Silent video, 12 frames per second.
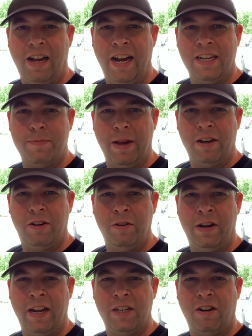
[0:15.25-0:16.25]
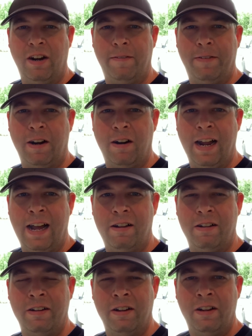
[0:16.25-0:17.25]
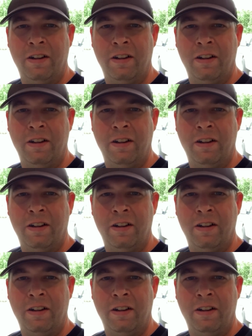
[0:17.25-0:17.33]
I spent 2 days trying to figure it out,